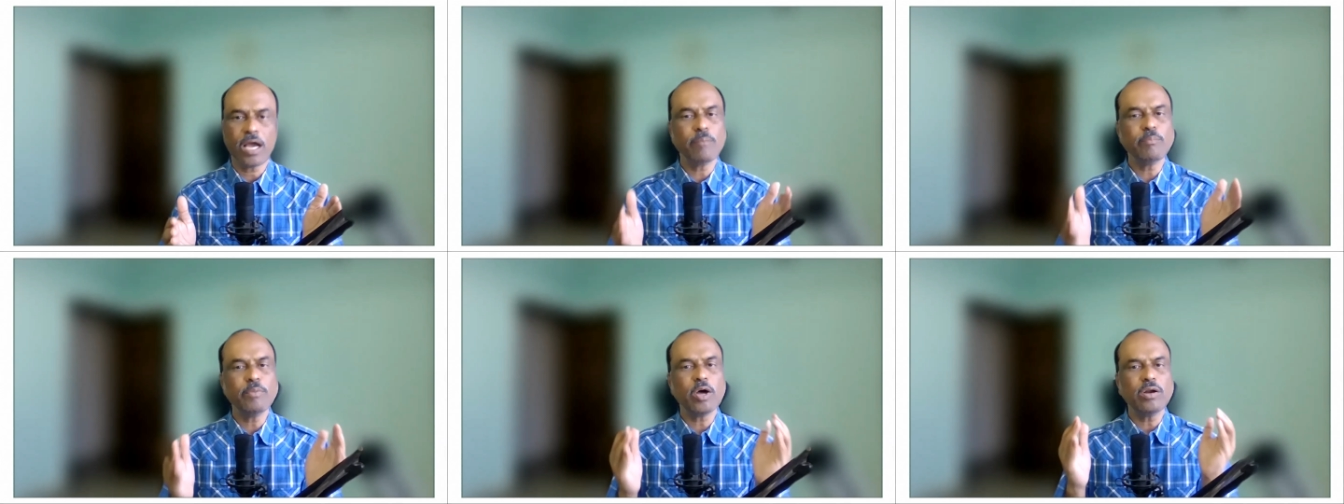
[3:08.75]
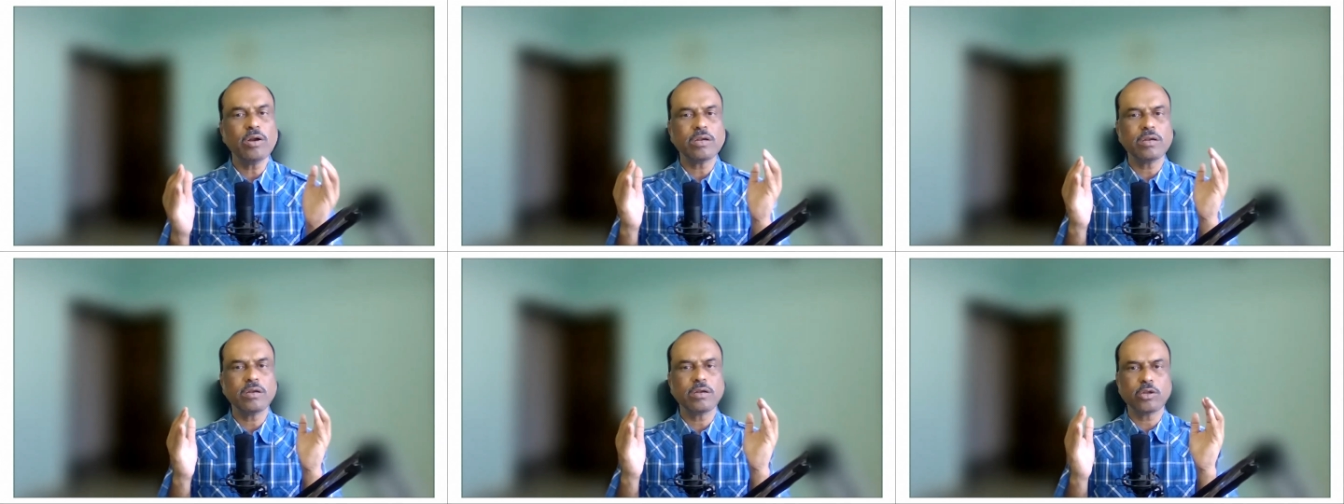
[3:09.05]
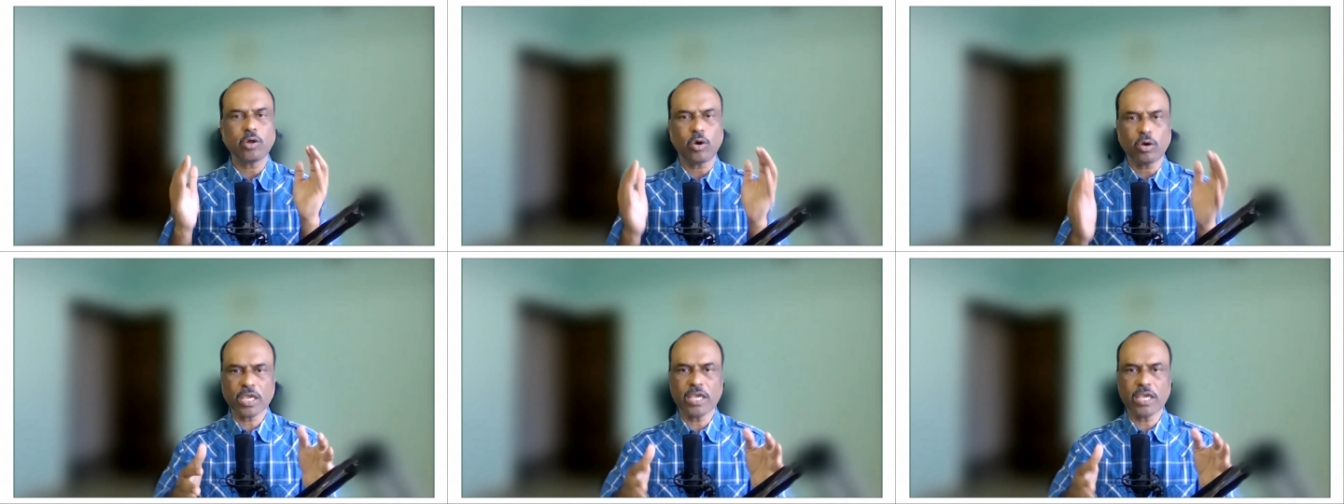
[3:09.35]
I'm not
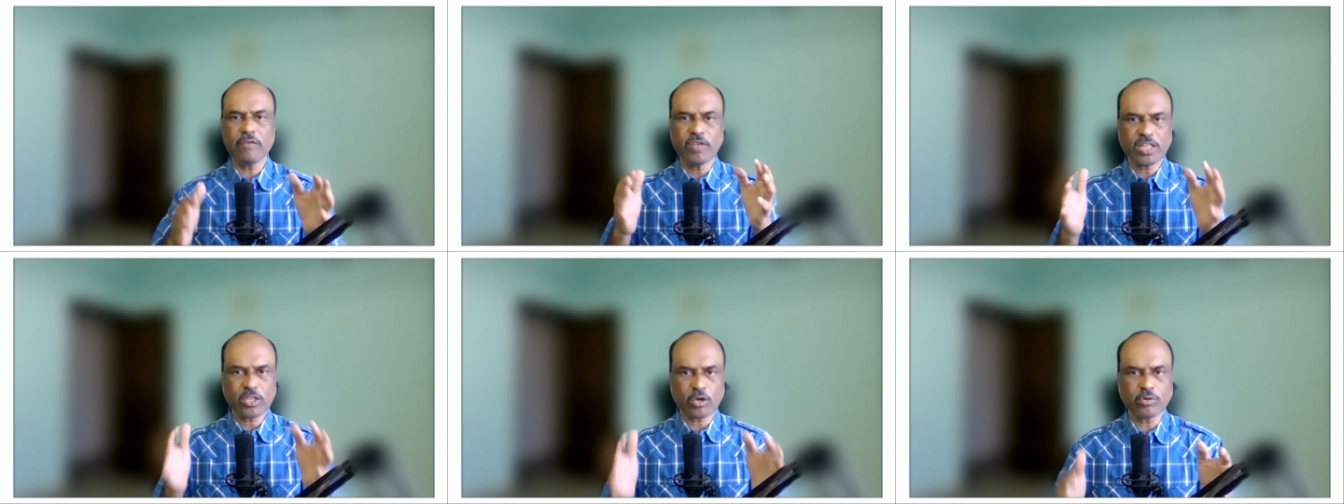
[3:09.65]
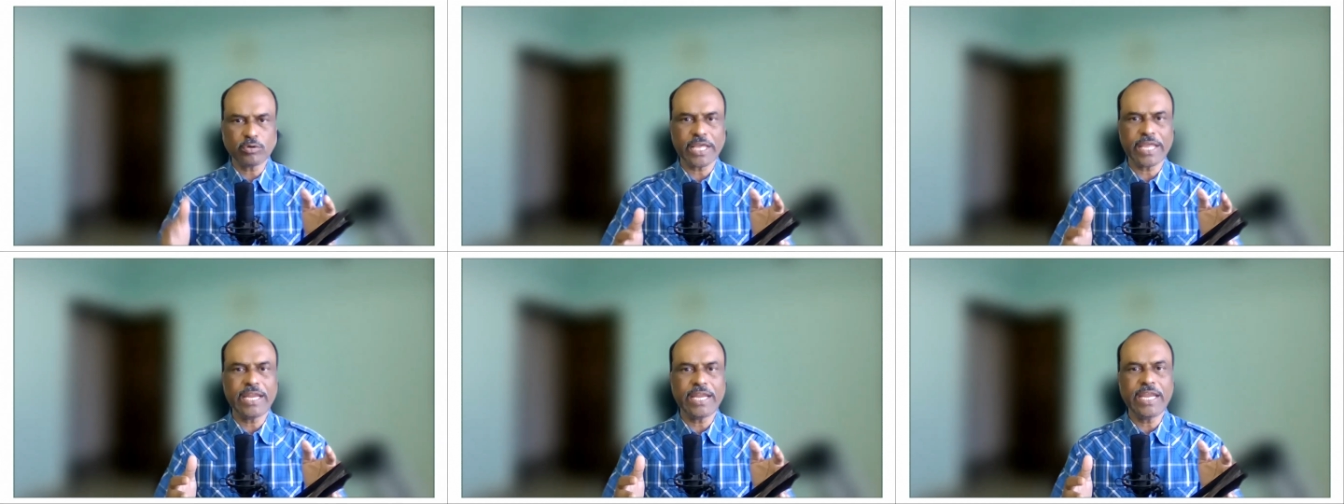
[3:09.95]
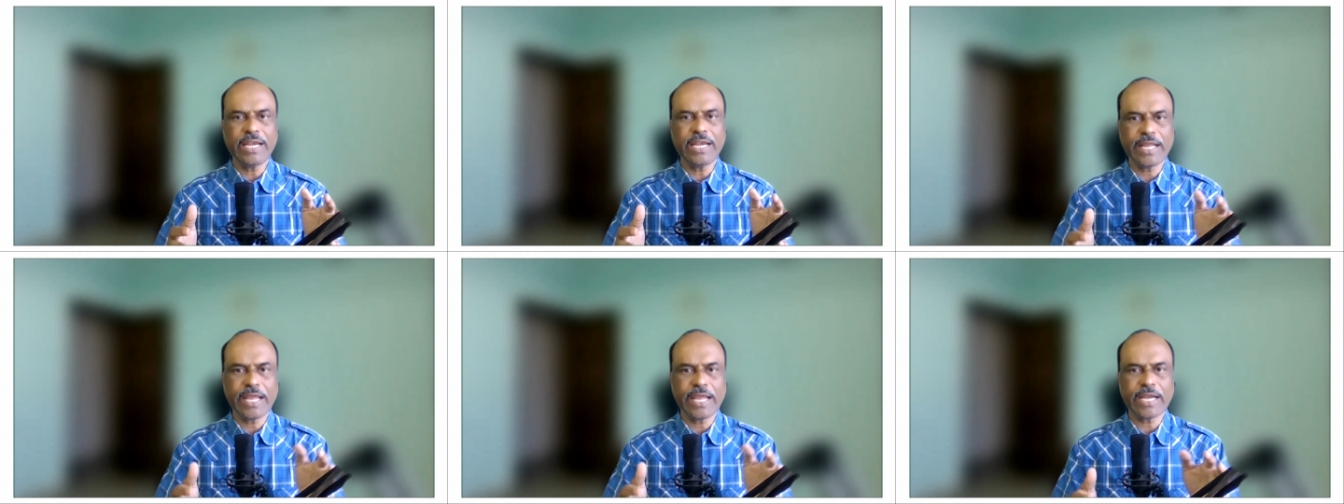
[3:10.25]
talking without
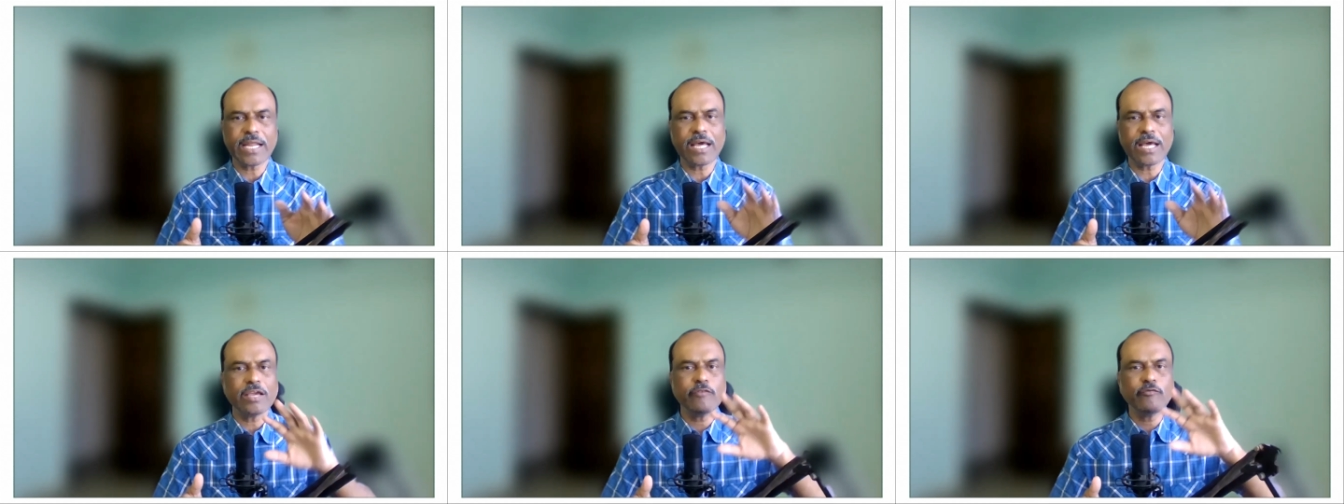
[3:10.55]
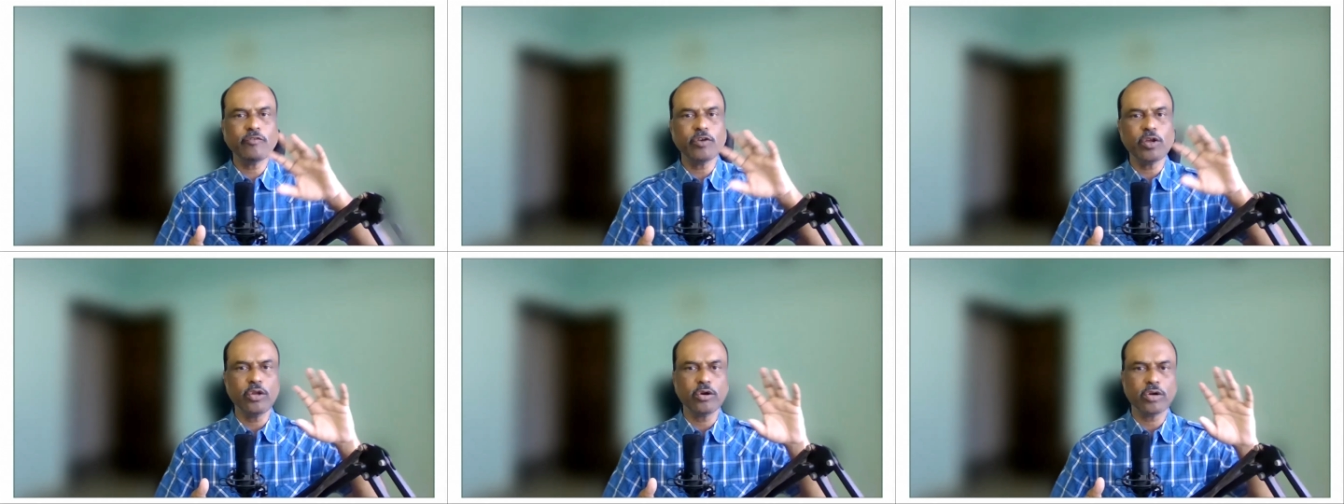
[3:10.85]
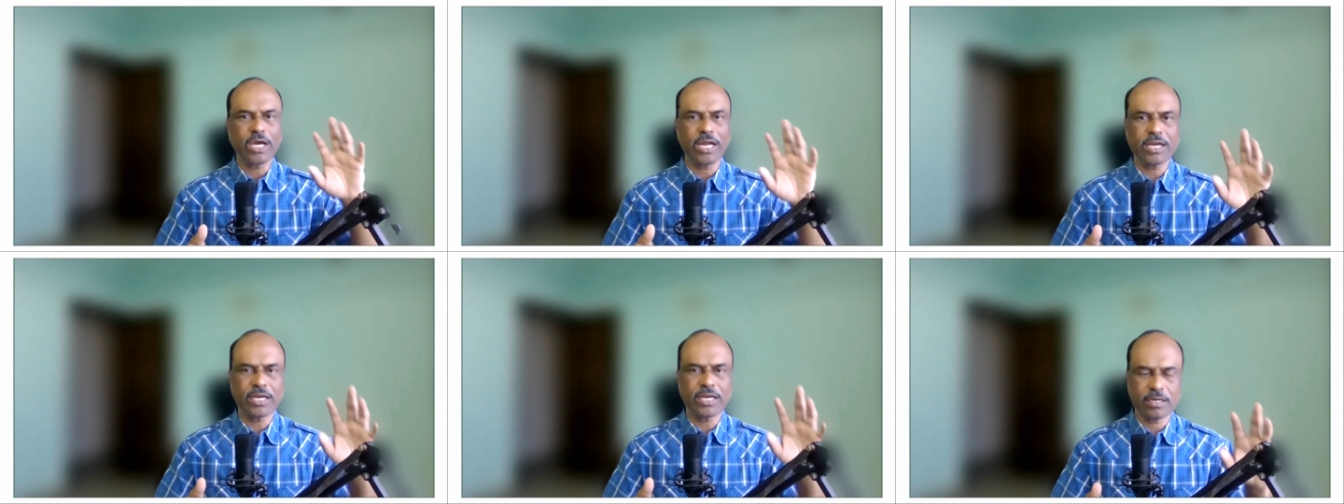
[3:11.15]
any data. If you
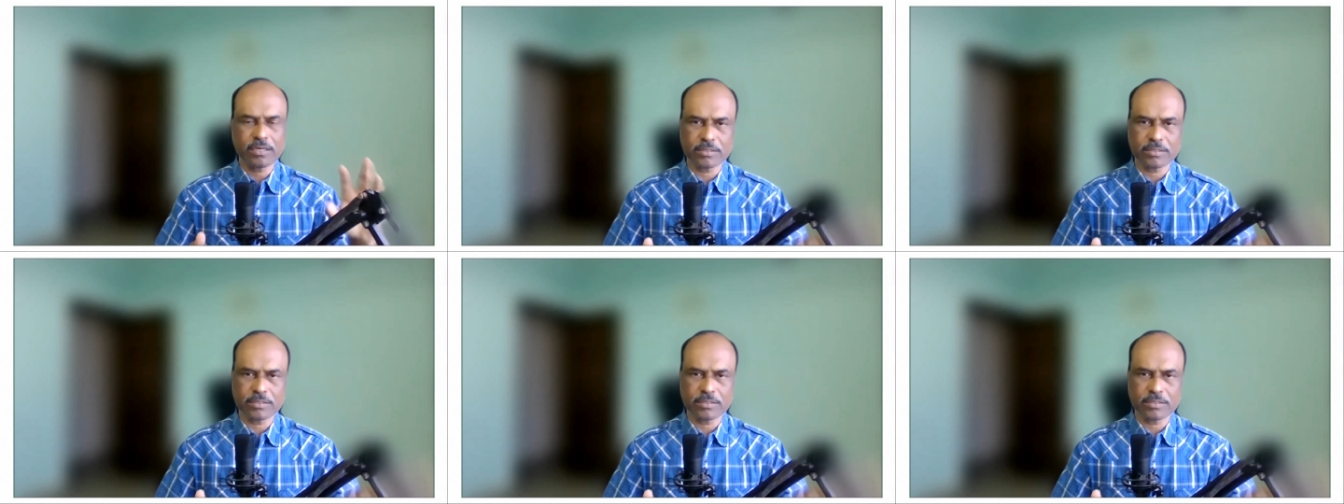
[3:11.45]
look at